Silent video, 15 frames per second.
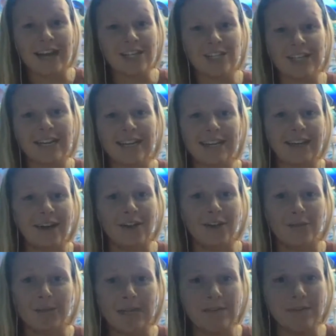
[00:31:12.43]
educating
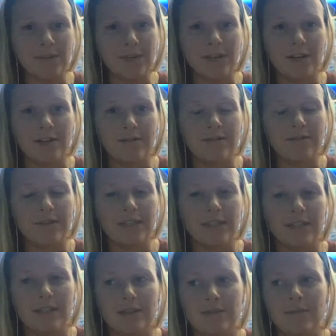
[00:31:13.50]
other people of
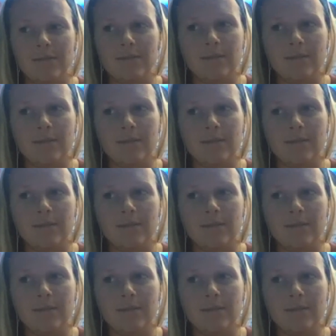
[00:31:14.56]
the